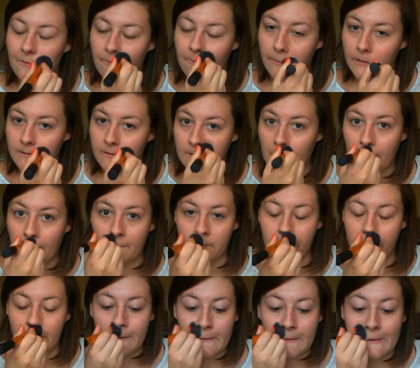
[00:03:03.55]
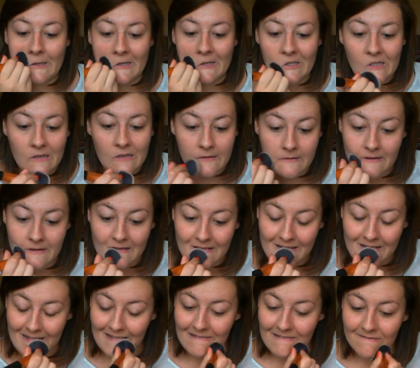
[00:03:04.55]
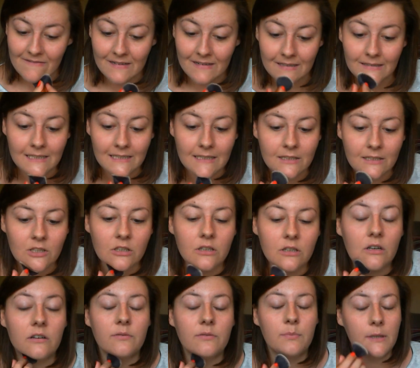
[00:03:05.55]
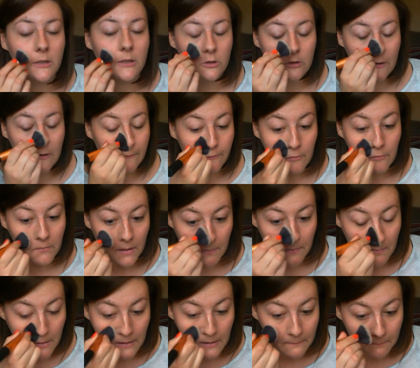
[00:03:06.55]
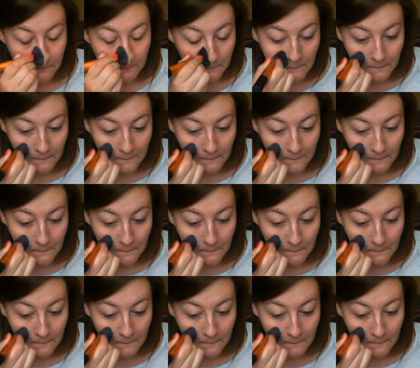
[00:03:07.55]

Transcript: first time I've used this foundation. I've pinched it from my mum,